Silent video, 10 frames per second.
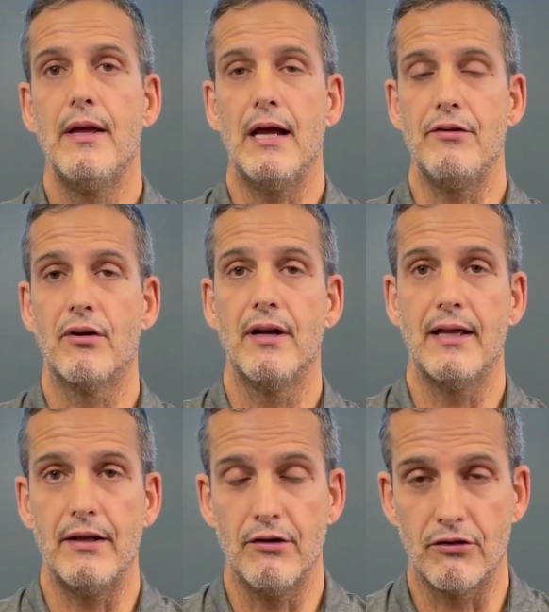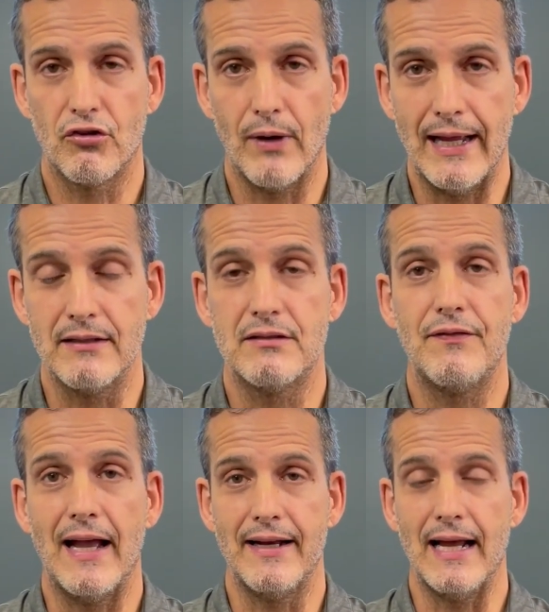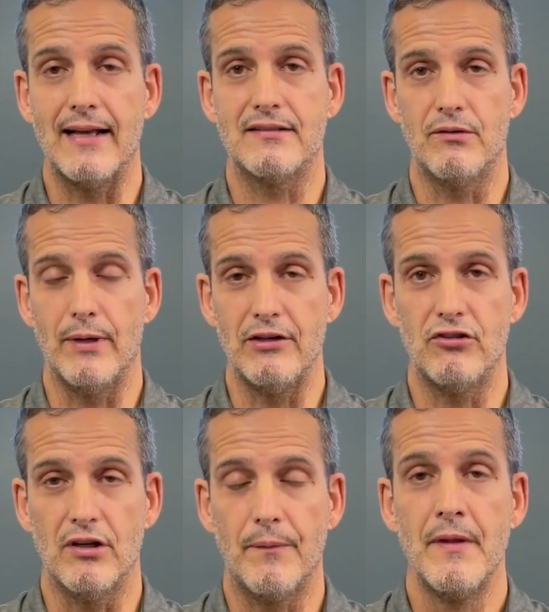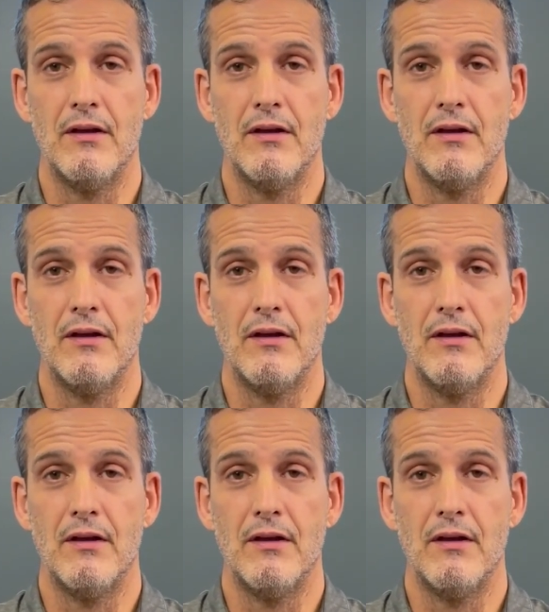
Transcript: and you're going to get your trans fatty acid ratio.